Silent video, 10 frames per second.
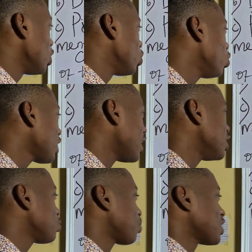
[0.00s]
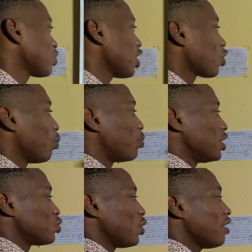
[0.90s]
You look at this particular
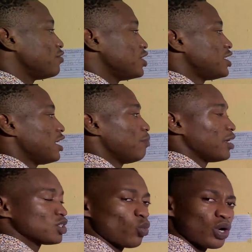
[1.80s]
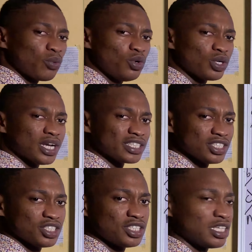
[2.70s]
component. We have GCMS. What are we looking at in
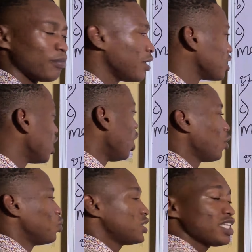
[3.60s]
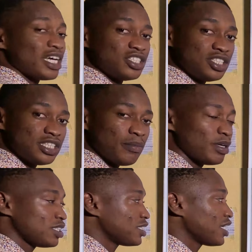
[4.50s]
GCMS? We see that
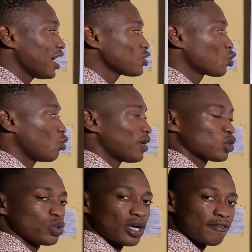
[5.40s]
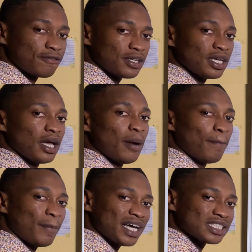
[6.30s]
GCMS is gas chromatography,
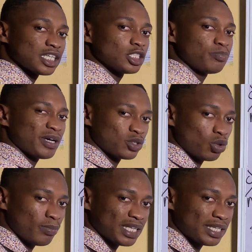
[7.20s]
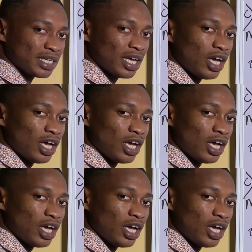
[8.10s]
mass spectrometry.